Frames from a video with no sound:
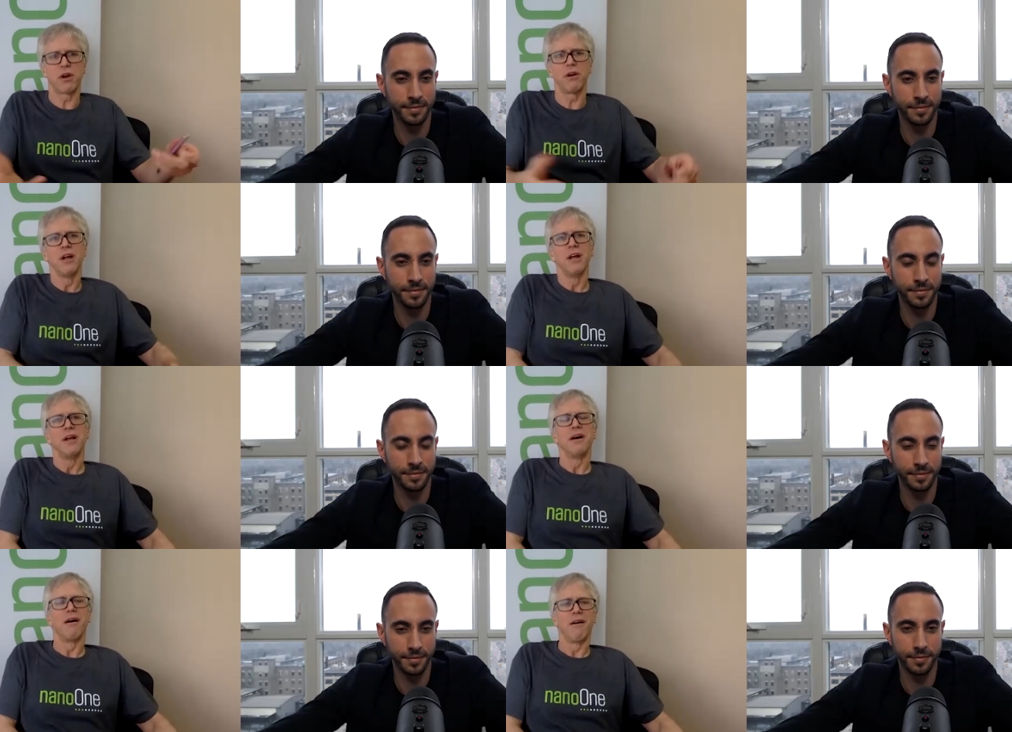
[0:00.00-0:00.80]
Speaker 1: our
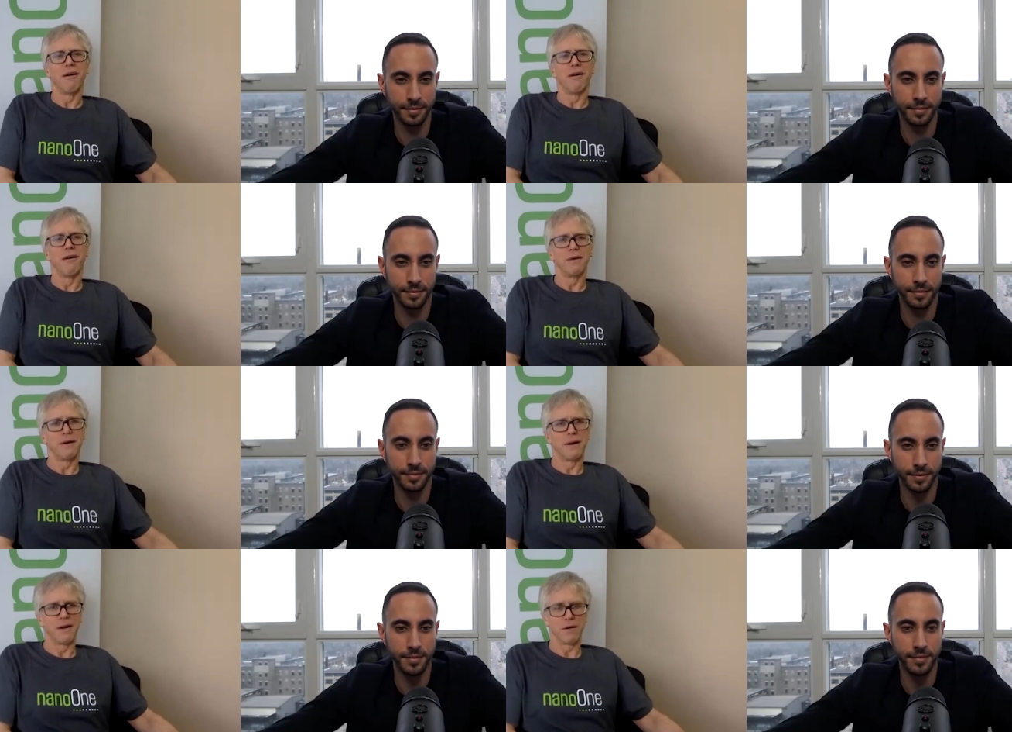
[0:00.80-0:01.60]
our
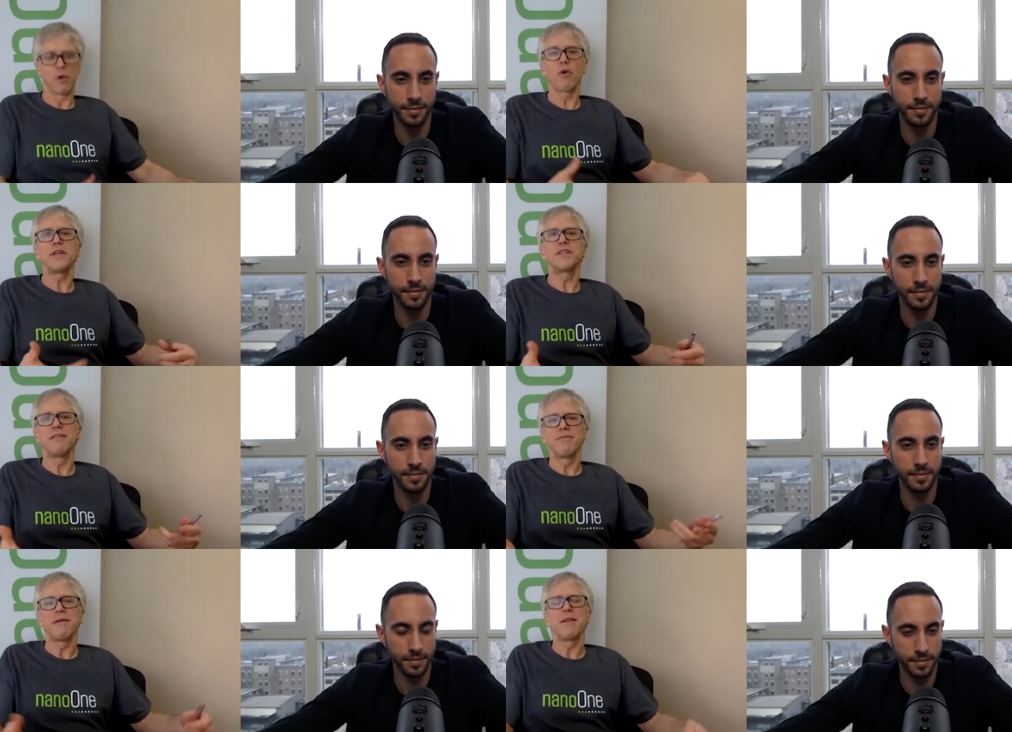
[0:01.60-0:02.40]
uh, increase the,
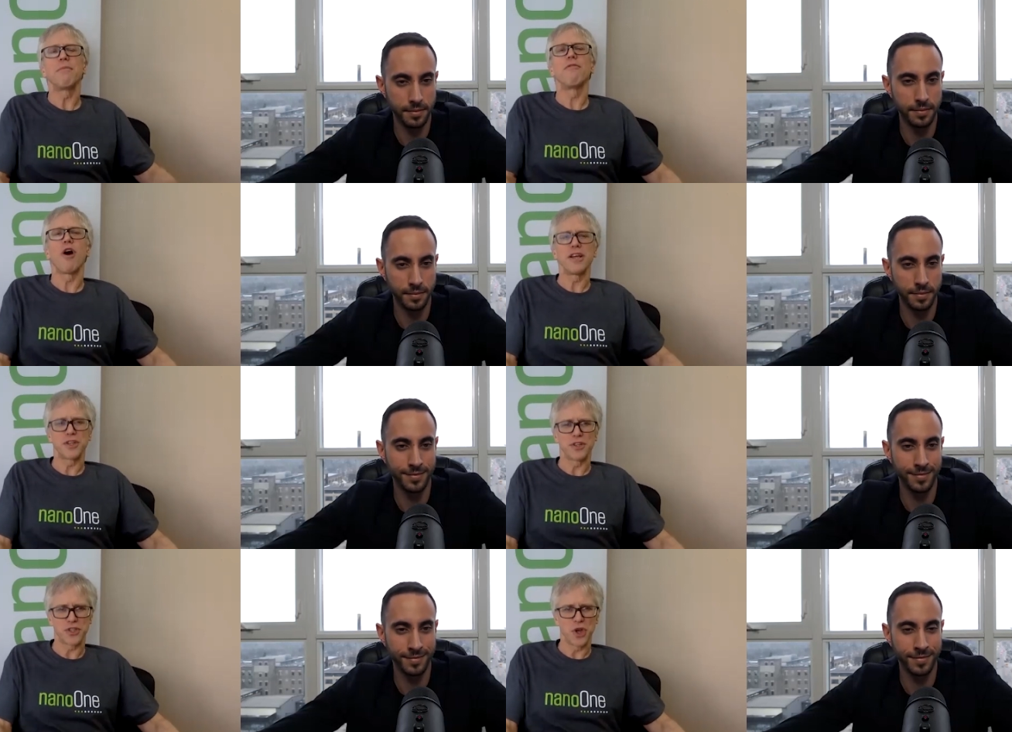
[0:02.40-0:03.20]
the, number of eyes on
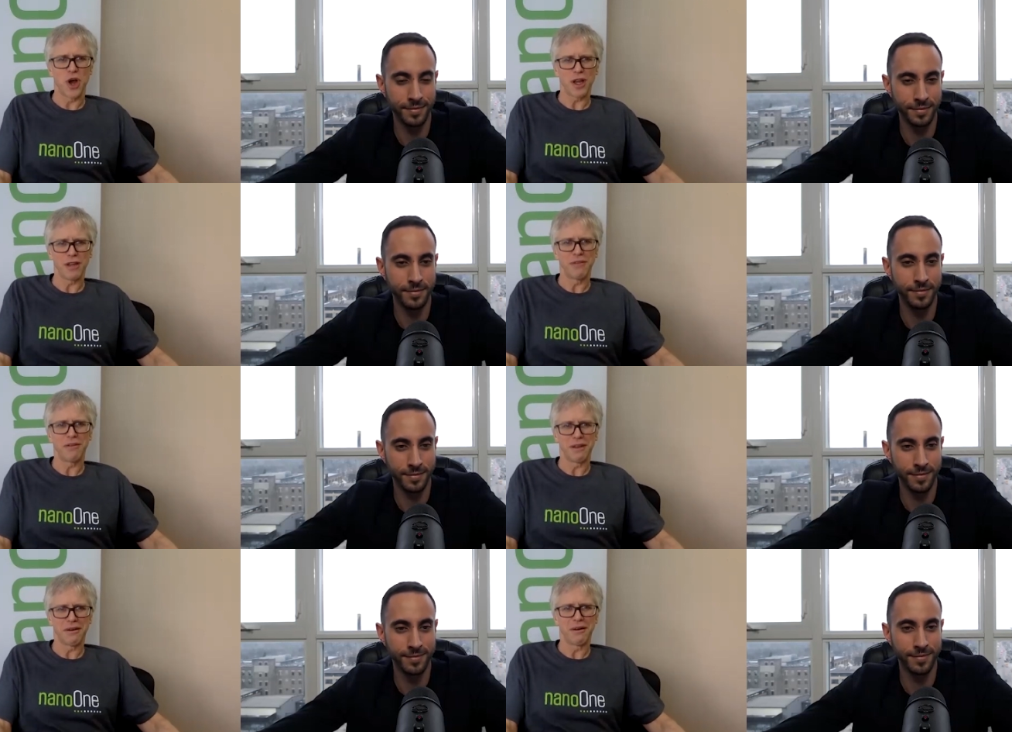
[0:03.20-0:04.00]
the stock and,
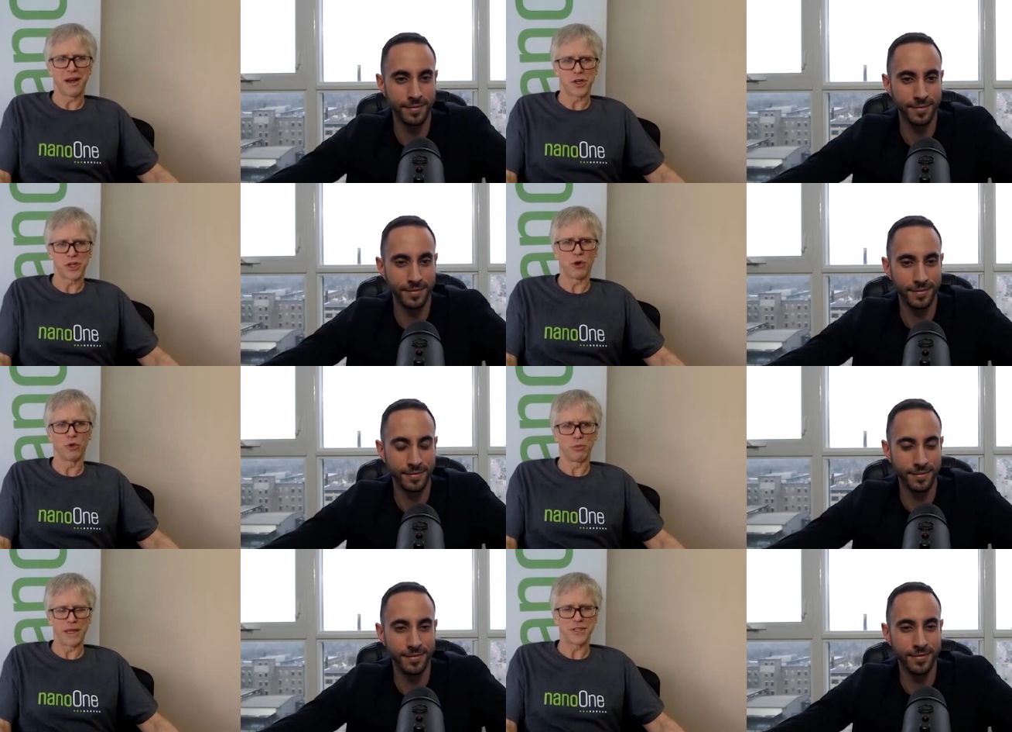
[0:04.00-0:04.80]
and, our, and our
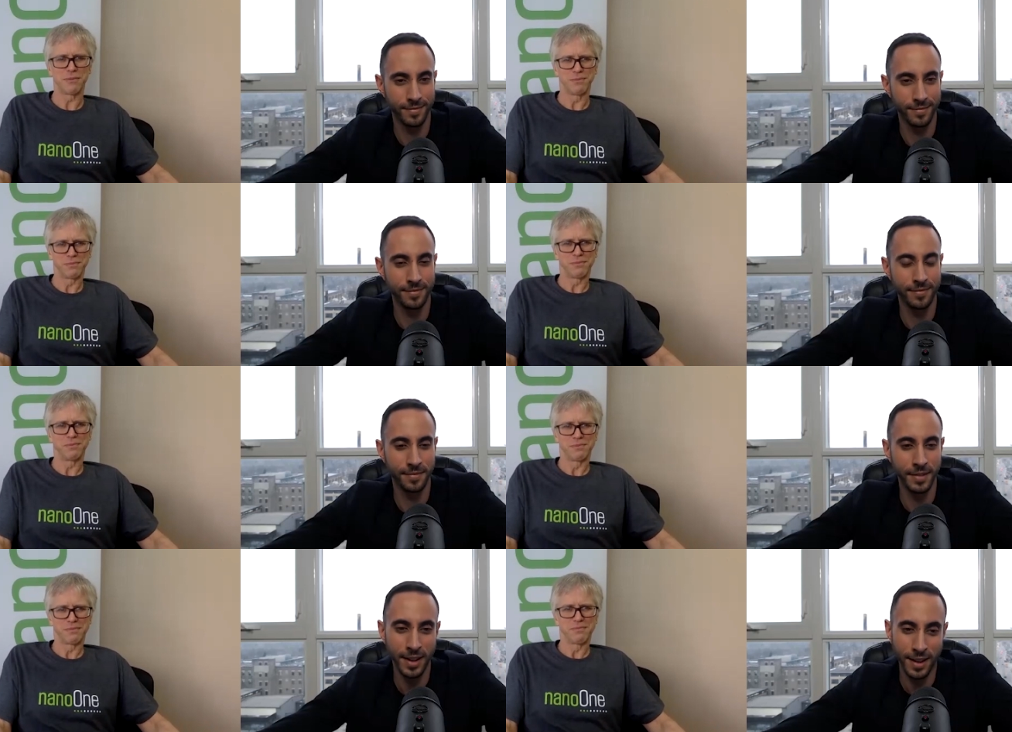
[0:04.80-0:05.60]
shareholder base.
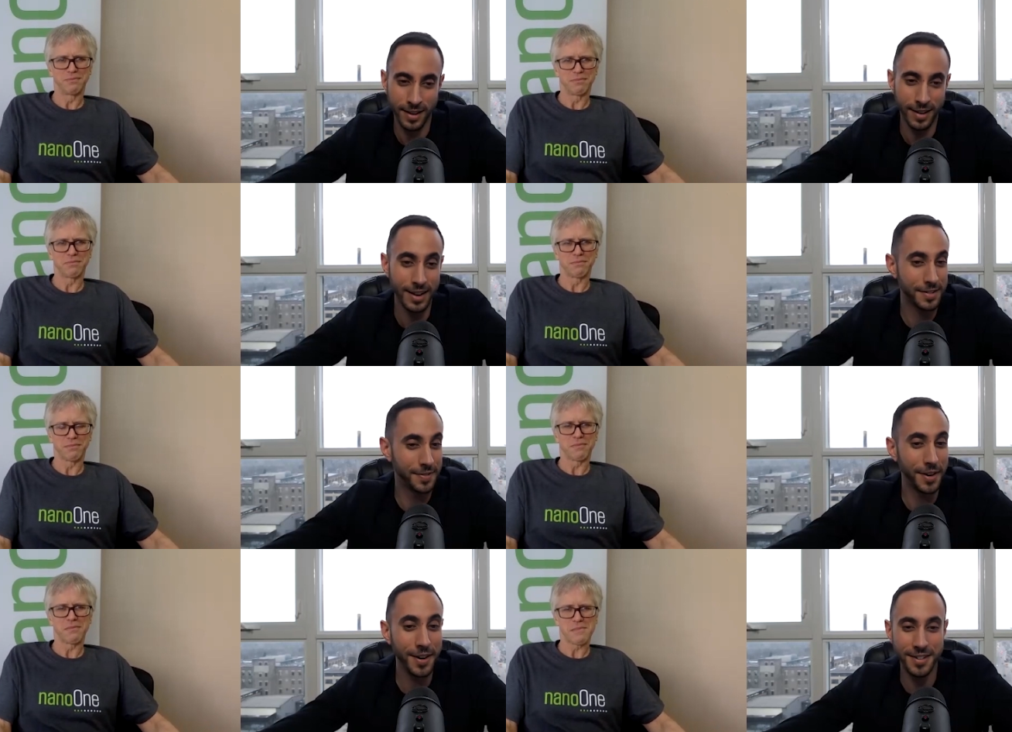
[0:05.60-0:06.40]
Speaker 2: Yes,
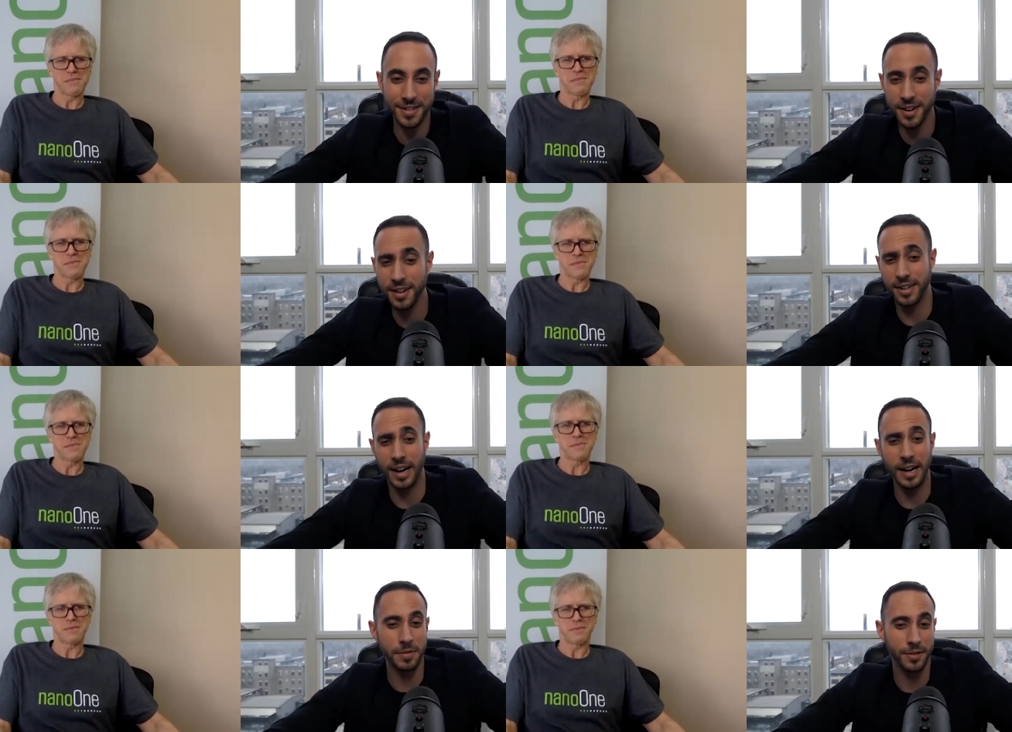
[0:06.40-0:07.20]
very exciting
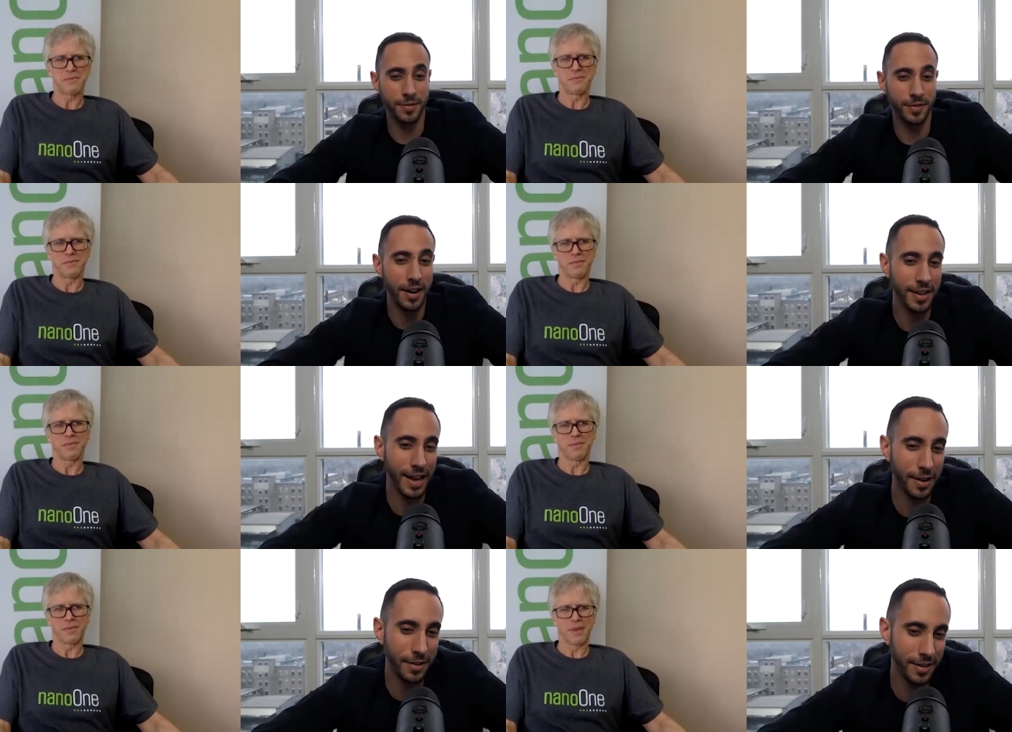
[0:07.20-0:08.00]
times. So, finally,
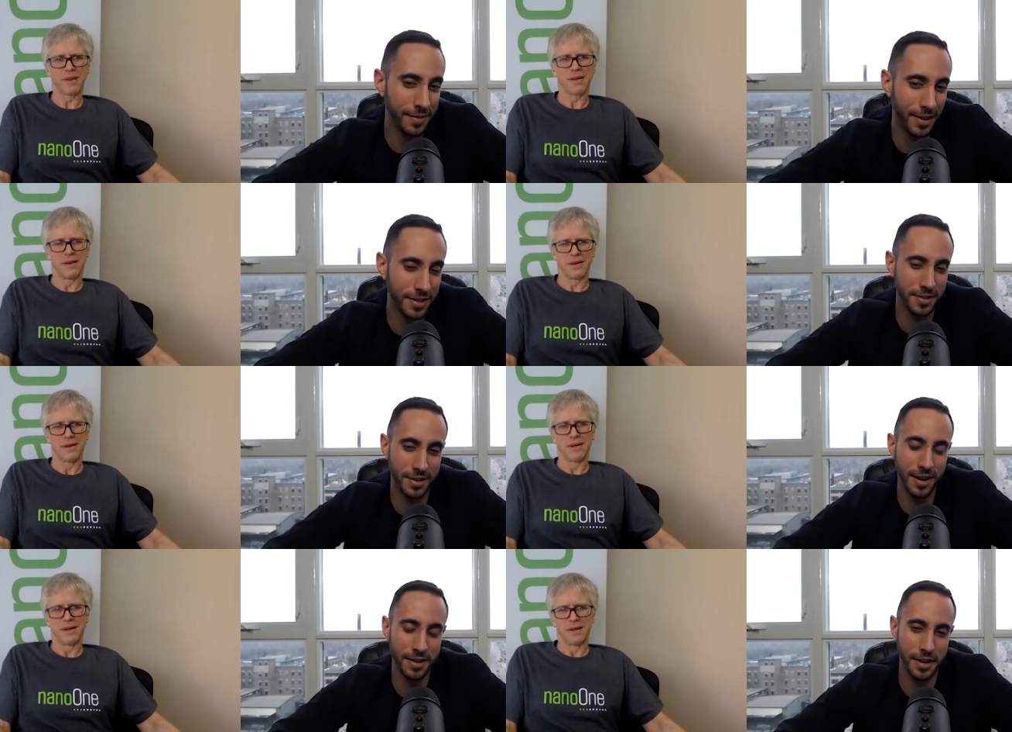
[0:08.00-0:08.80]
how can investors
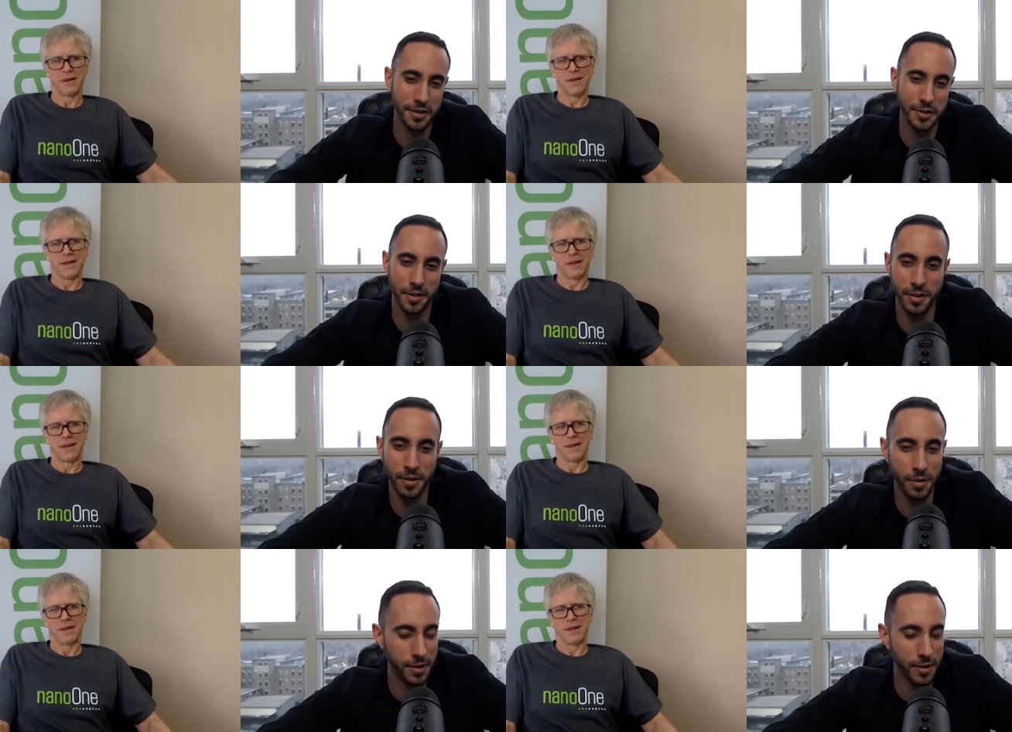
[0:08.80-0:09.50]
get in touch with you or